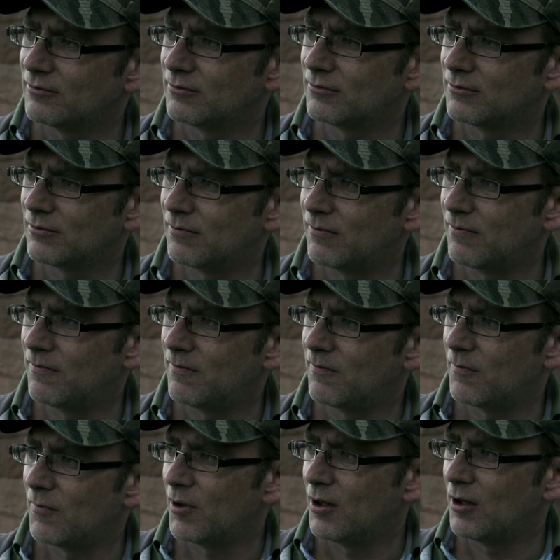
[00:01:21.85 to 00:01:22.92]
Which would leave you
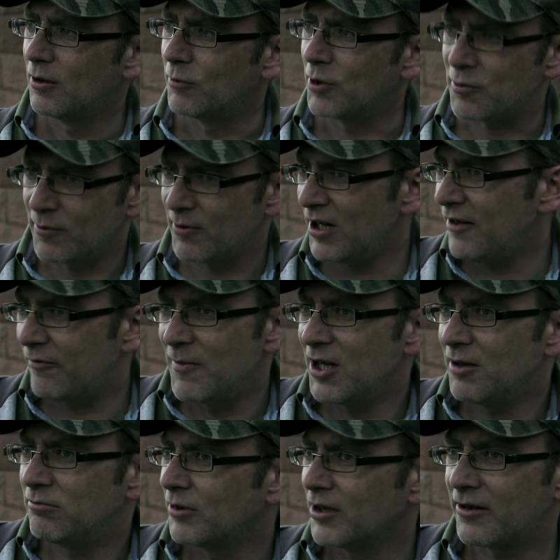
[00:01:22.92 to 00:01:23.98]
very little. Which would leave
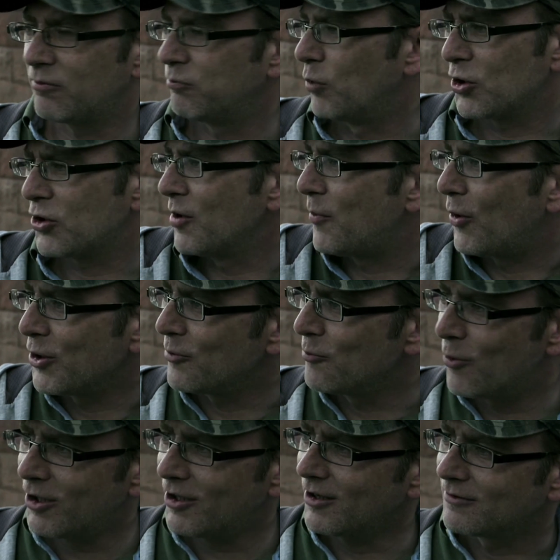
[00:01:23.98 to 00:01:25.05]
me with, what's the point
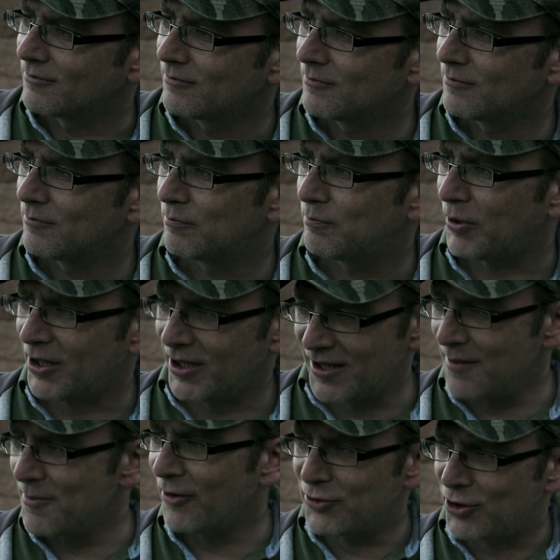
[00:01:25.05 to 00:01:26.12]
in working? By the
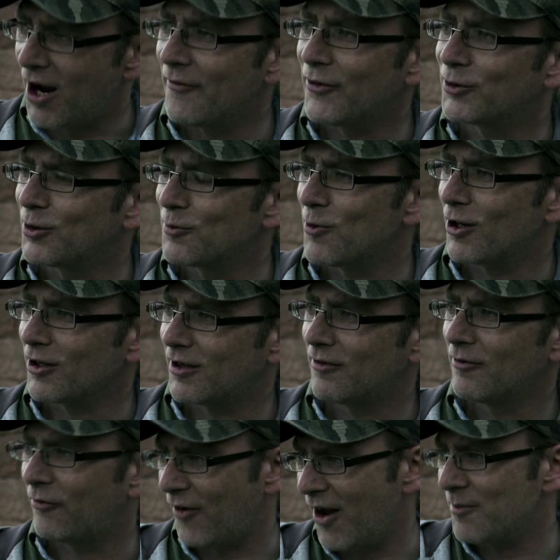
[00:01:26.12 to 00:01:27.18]
time I've travelled to work,
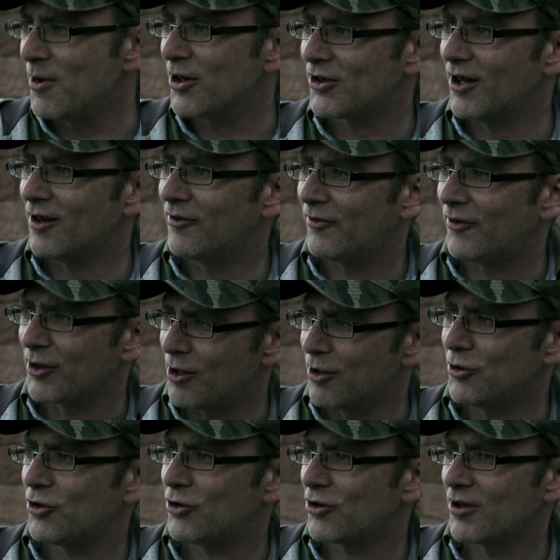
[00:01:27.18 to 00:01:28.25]
fed myself for
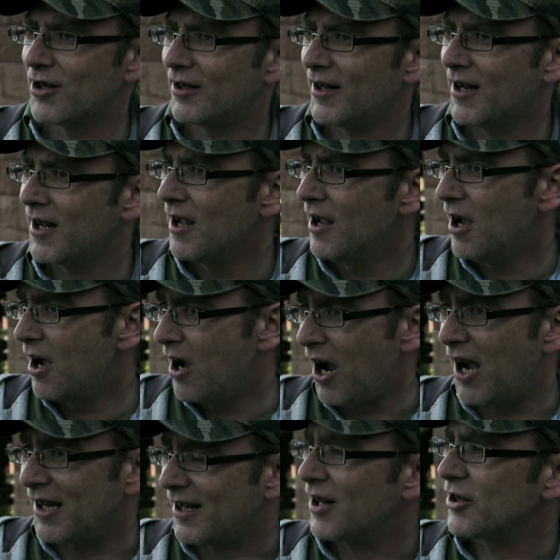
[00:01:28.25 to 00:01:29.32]
lunch during the day,
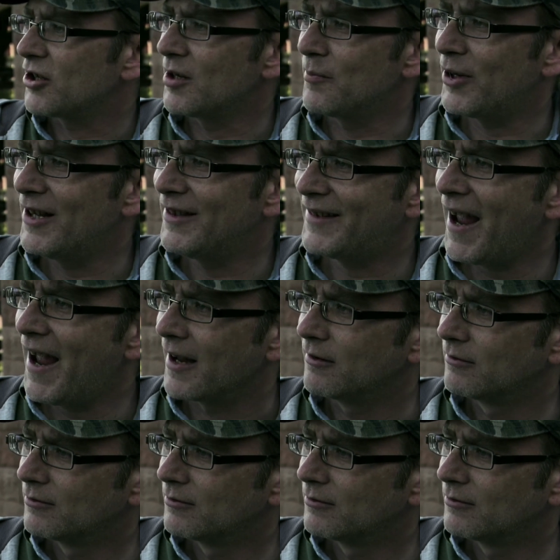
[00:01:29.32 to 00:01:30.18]
I'd actually be in debt.